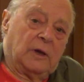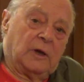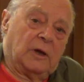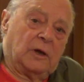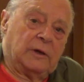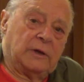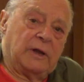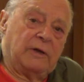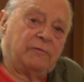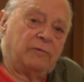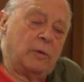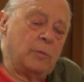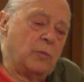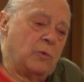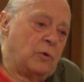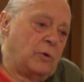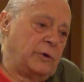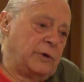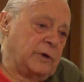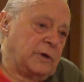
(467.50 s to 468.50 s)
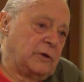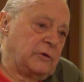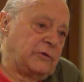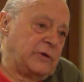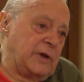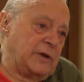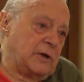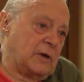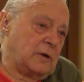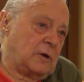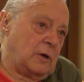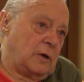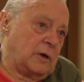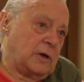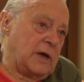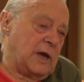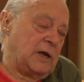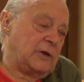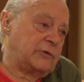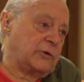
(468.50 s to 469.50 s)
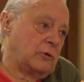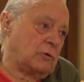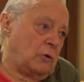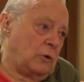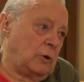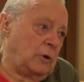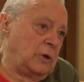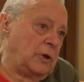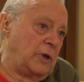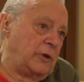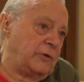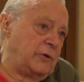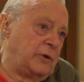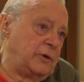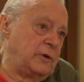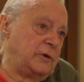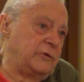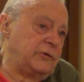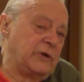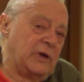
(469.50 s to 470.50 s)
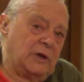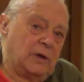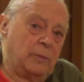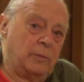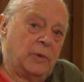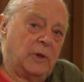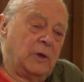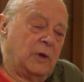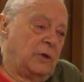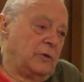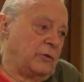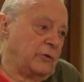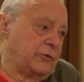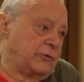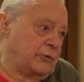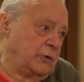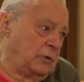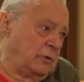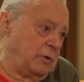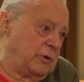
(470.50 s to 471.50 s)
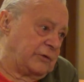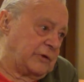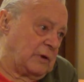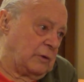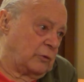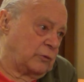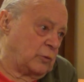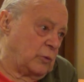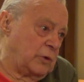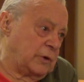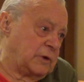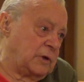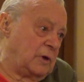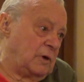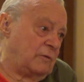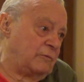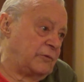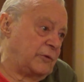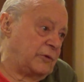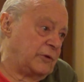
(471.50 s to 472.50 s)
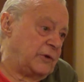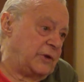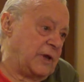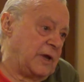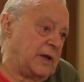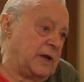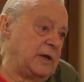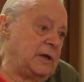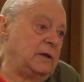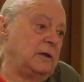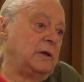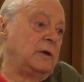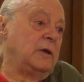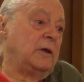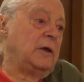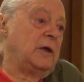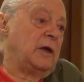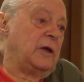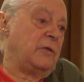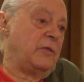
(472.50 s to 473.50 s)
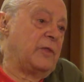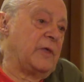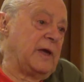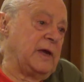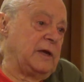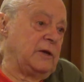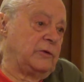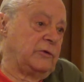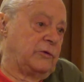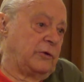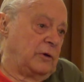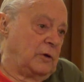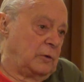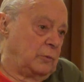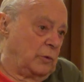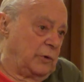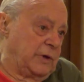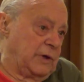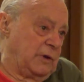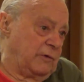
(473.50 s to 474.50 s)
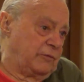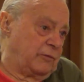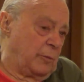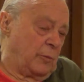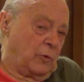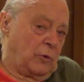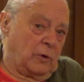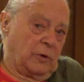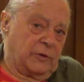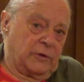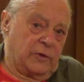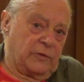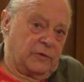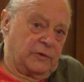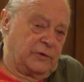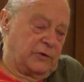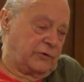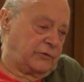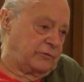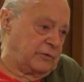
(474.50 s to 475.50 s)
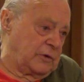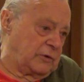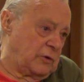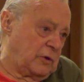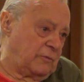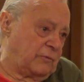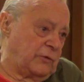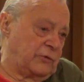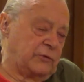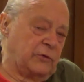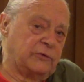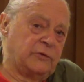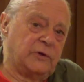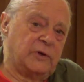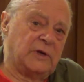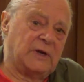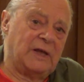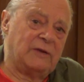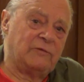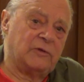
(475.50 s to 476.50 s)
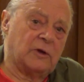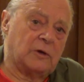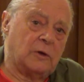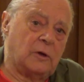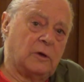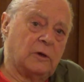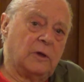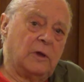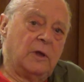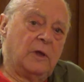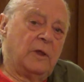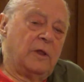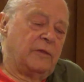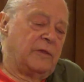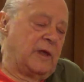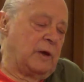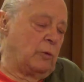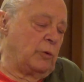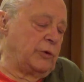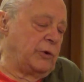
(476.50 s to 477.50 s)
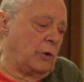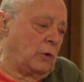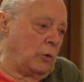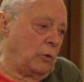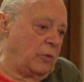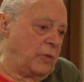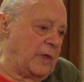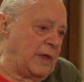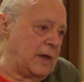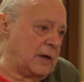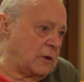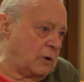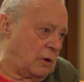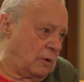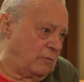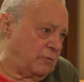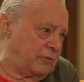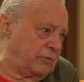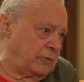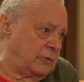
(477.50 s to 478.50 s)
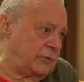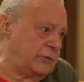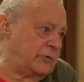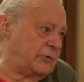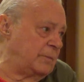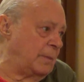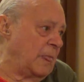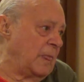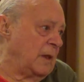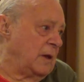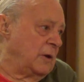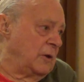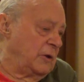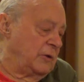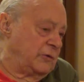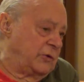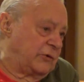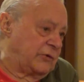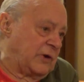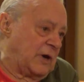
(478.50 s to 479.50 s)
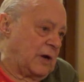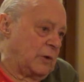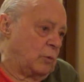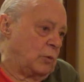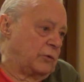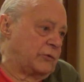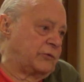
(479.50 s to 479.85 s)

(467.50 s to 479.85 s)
And every morning at 10 o'clock I had to call London and tell them the stories I was working on for the day. And they in turn would hear from all the other district officers, and at 11 o'clock they would hold their conference and decide what